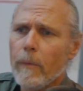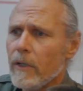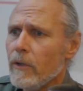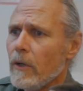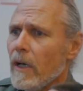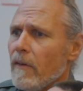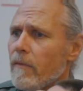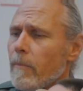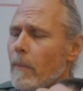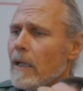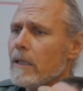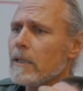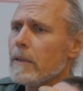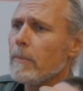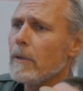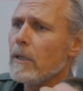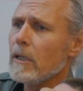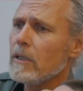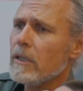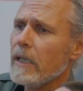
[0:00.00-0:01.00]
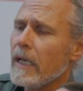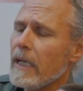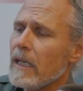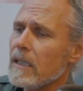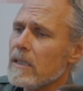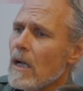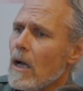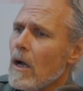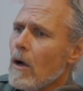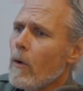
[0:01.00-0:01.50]
when you have multiple
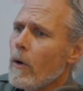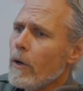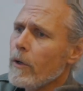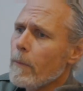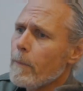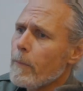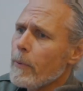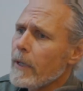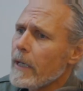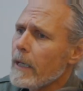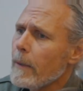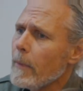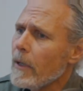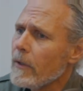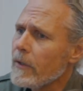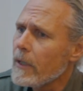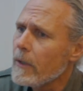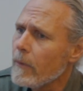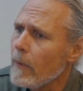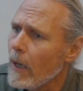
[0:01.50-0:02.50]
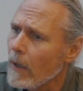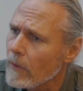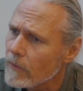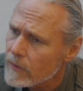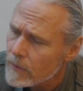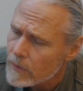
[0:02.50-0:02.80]
attackers, or you bring him on the ground.